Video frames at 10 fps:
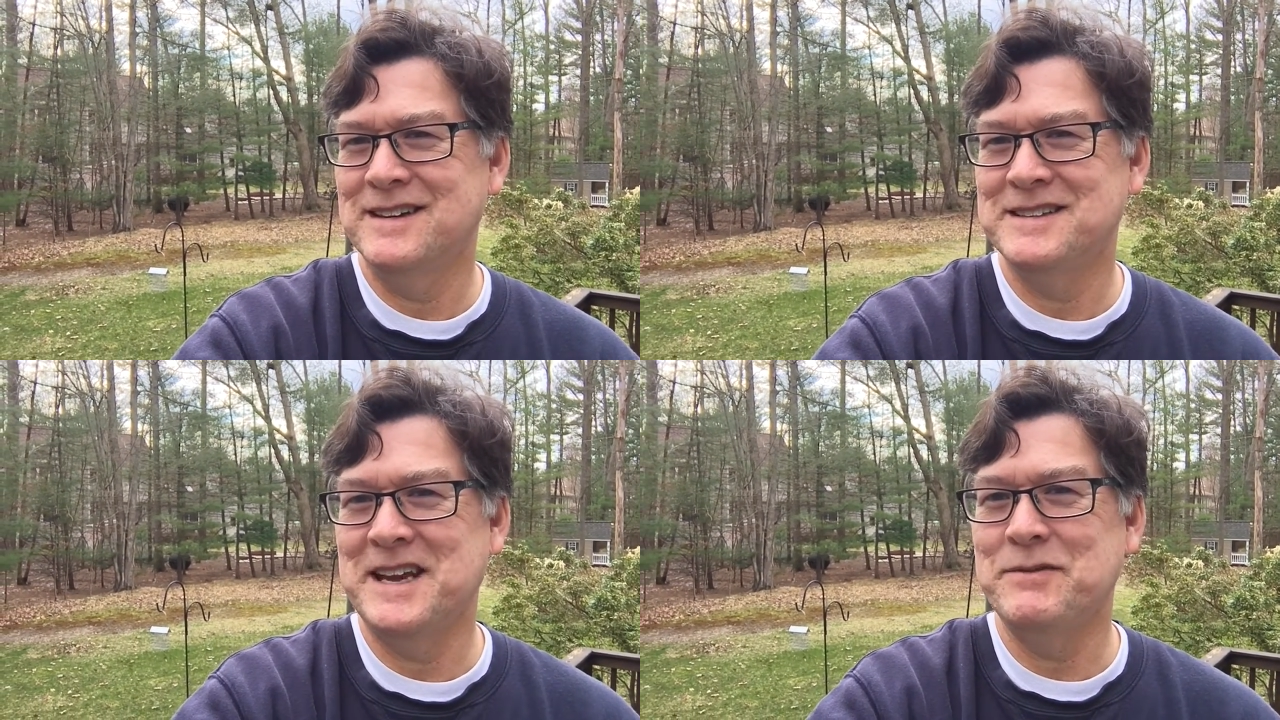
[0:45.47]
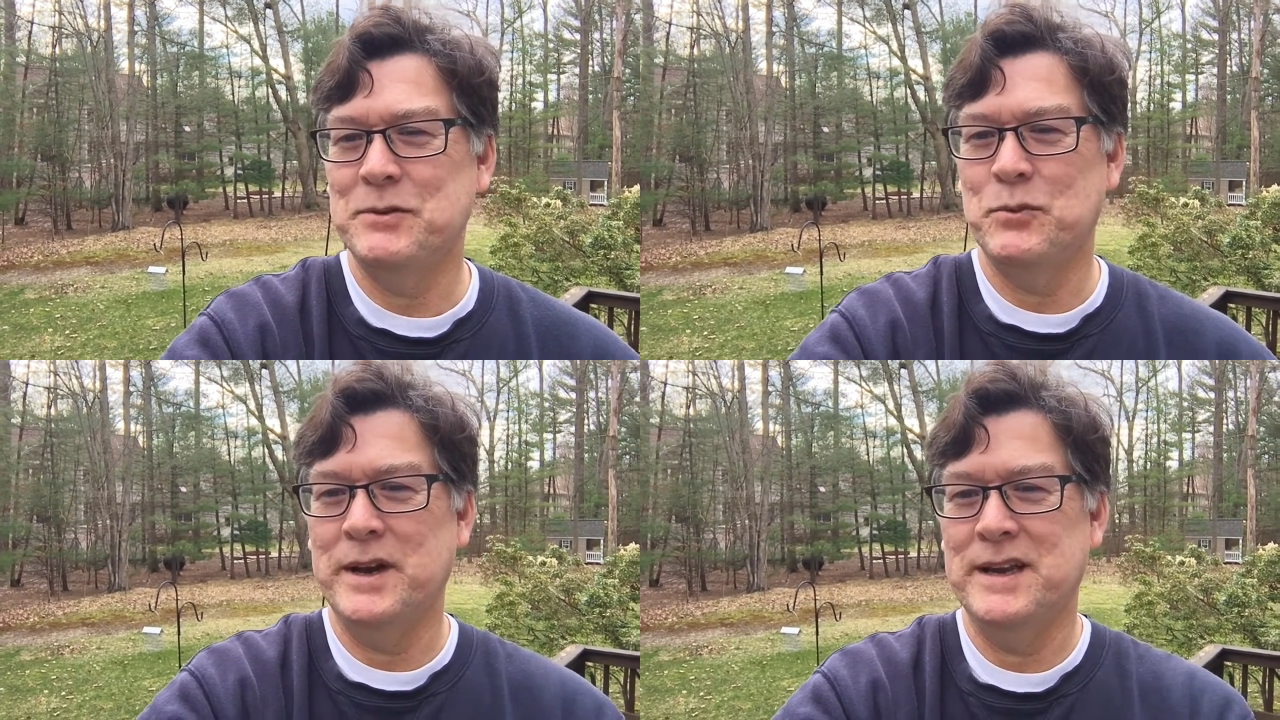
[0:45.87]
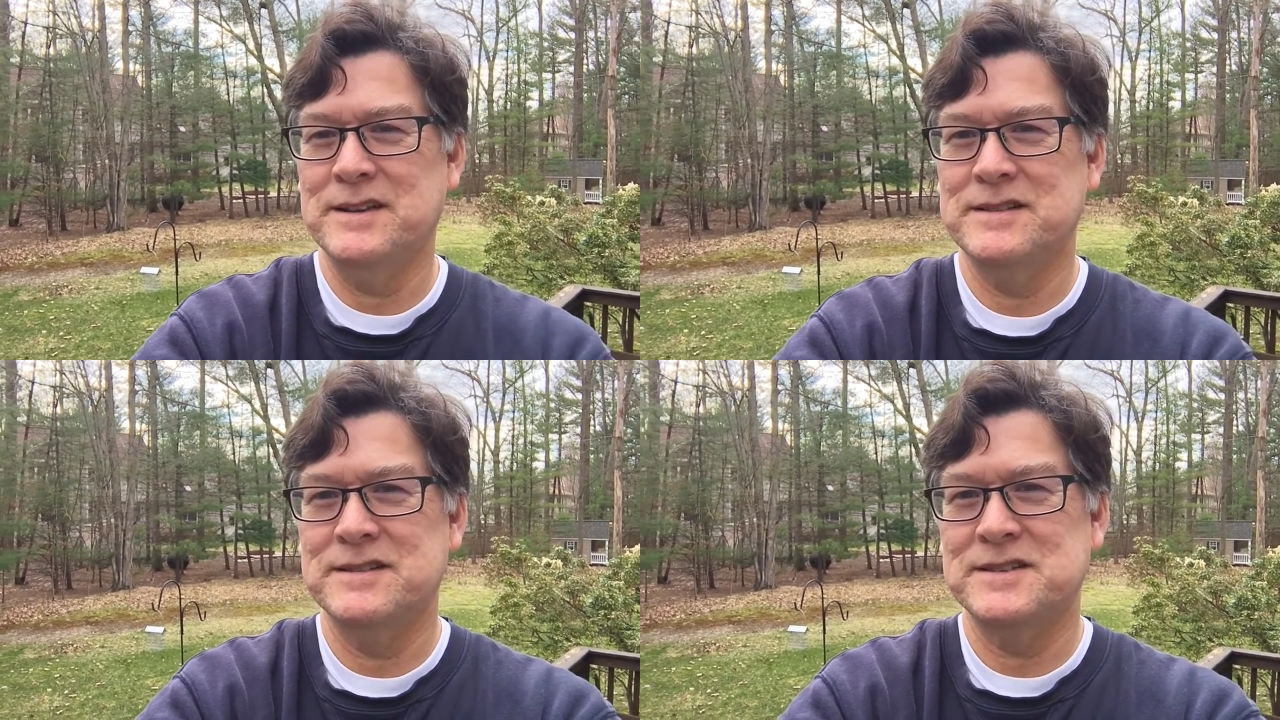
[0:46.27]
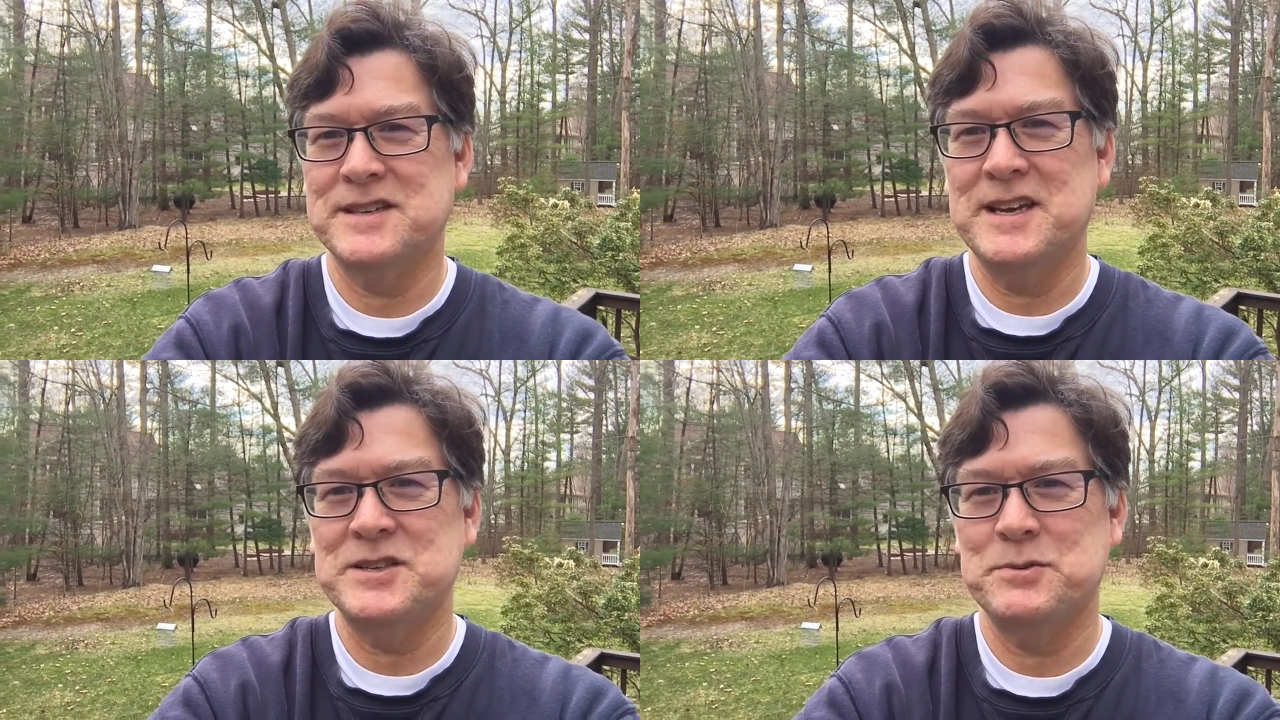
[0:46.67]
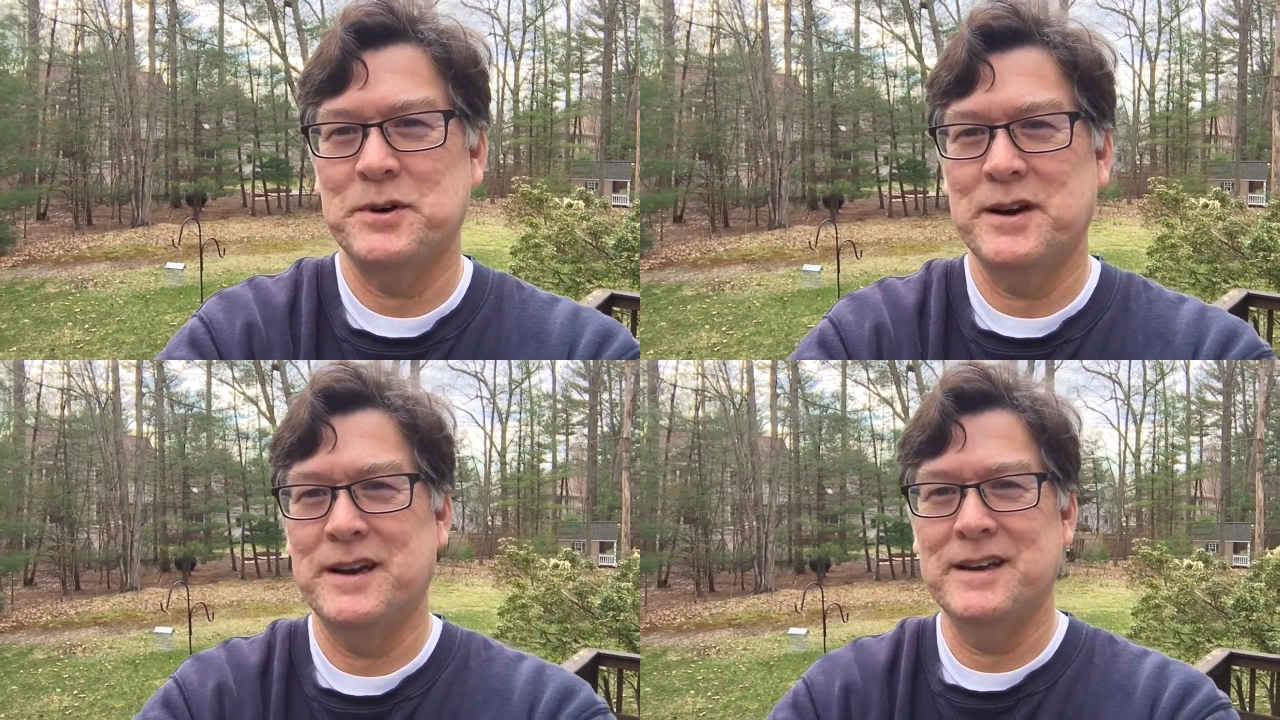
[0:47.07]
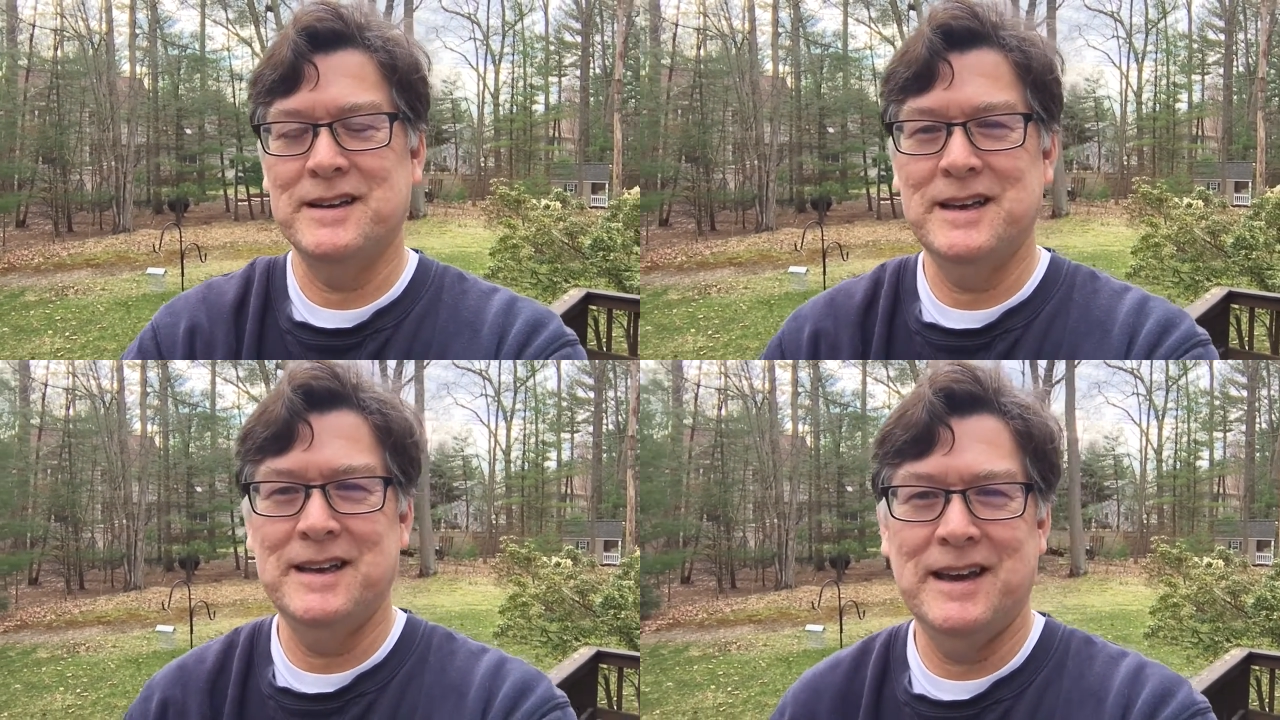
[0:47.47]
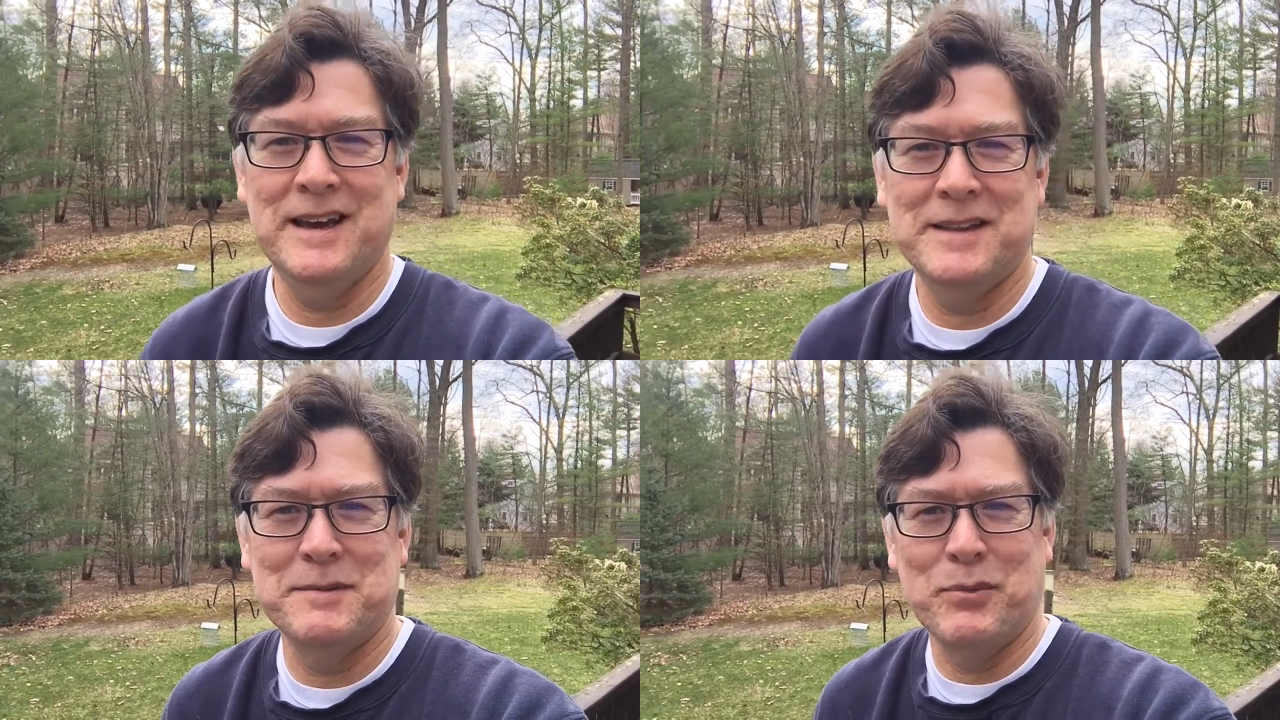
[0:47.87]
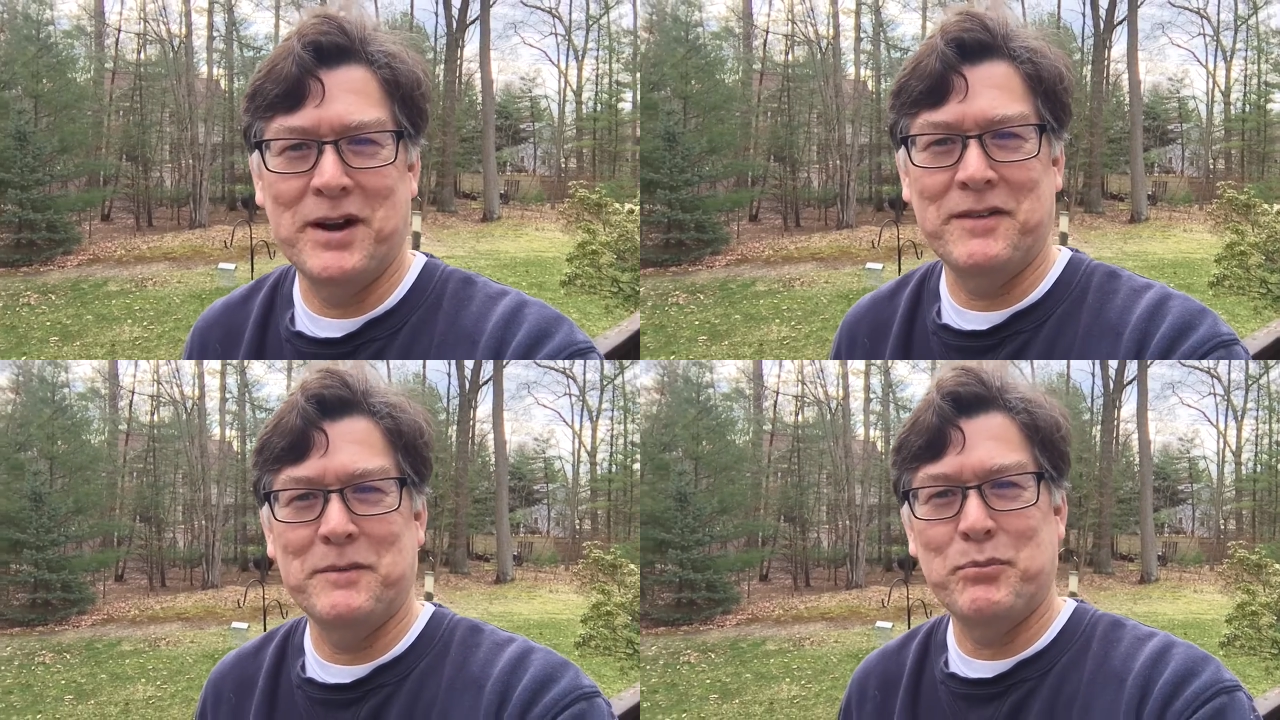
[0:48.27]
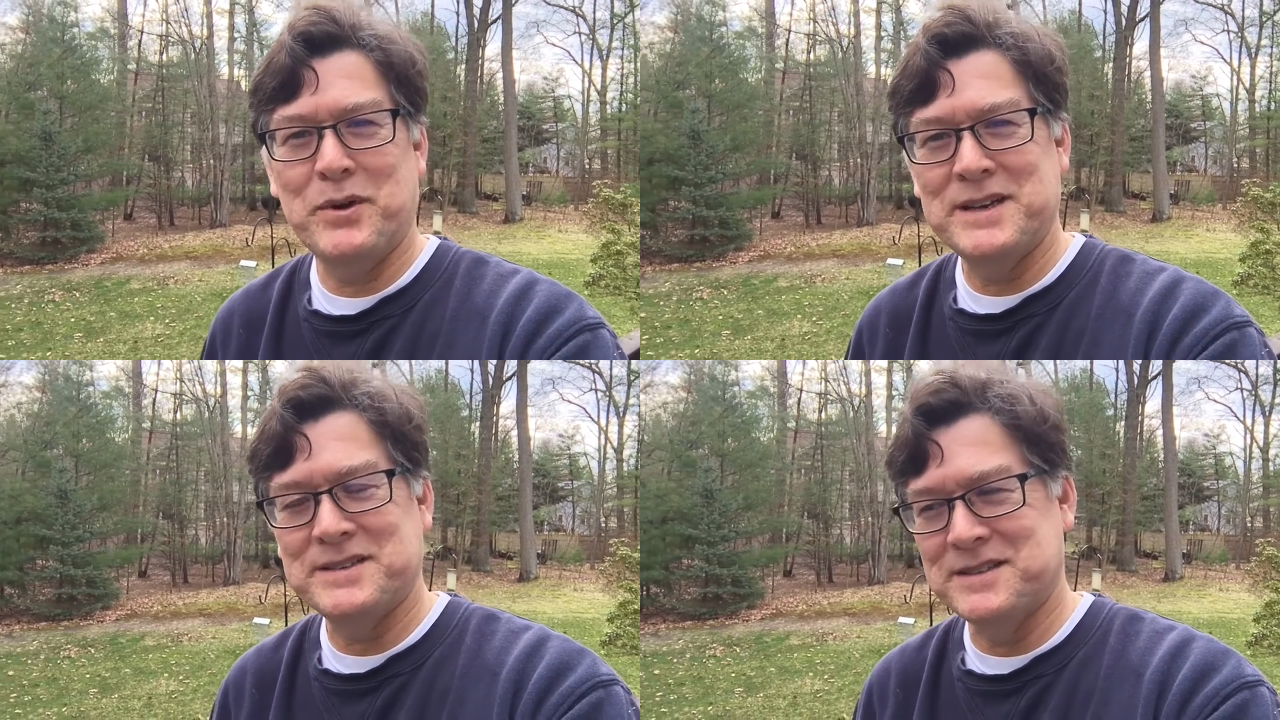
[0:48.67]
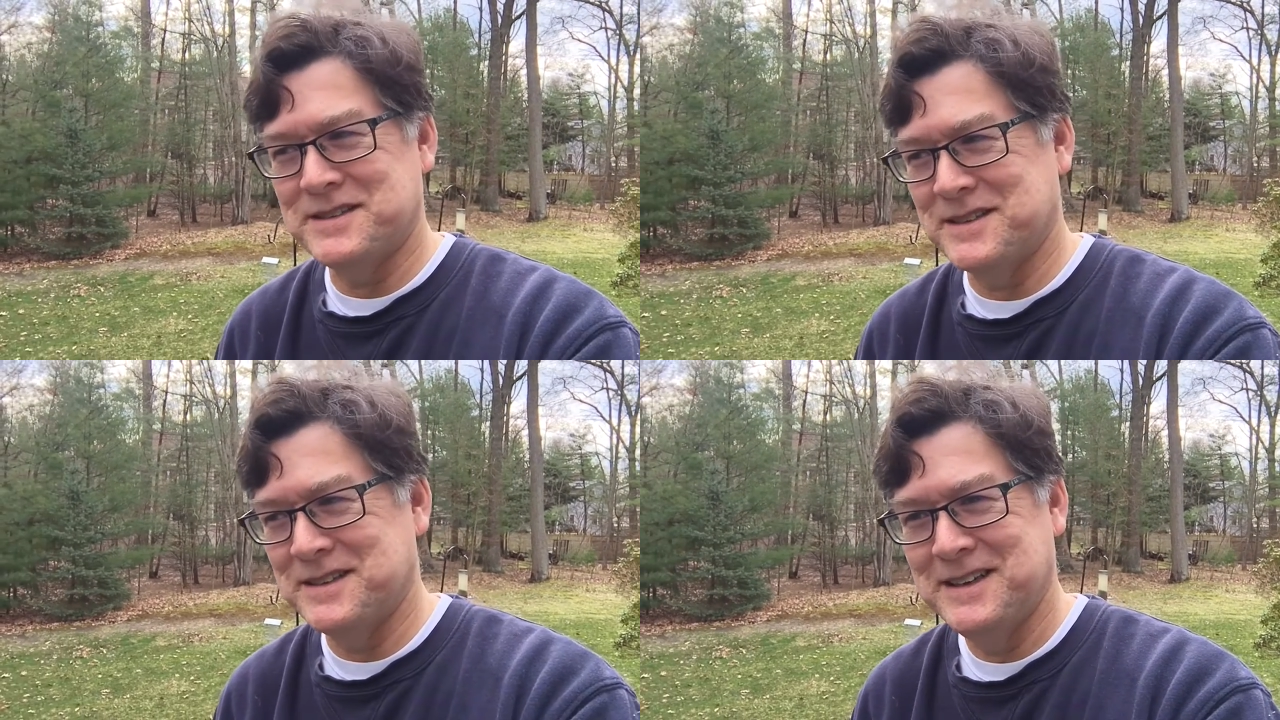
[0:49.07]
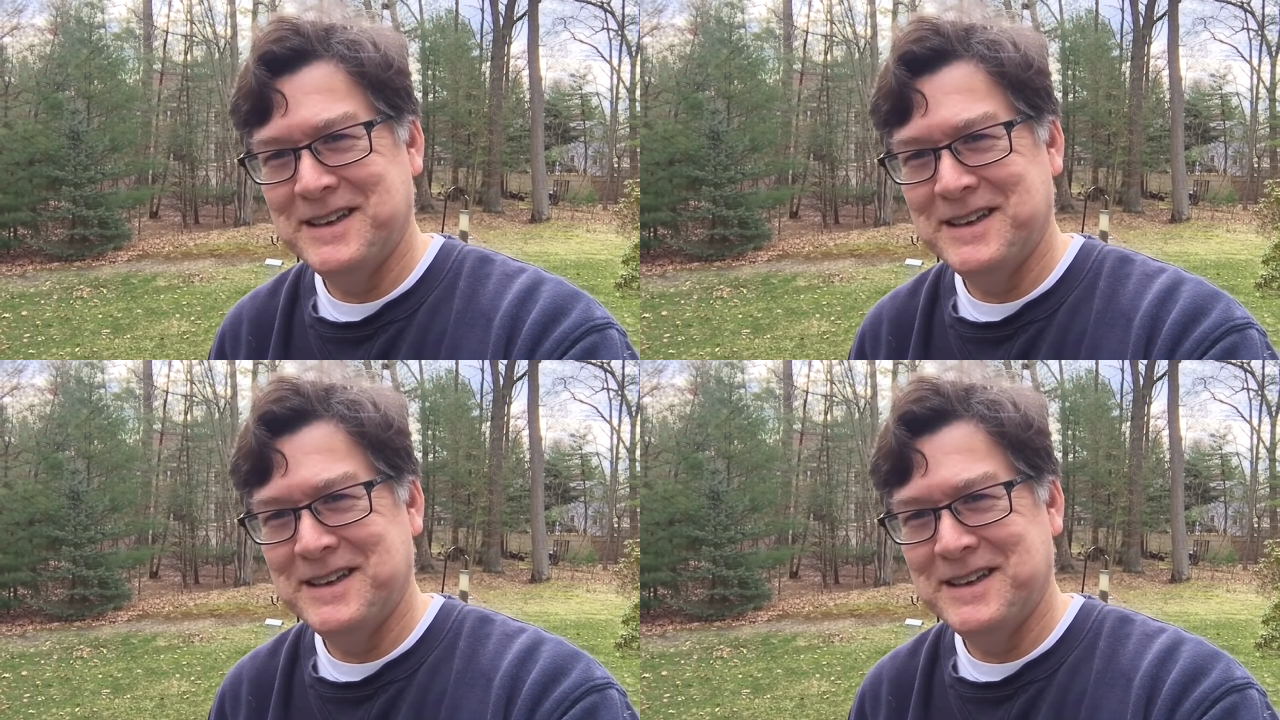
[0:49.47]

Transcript: David went into the sanctuary and he ate the bread of the presence, and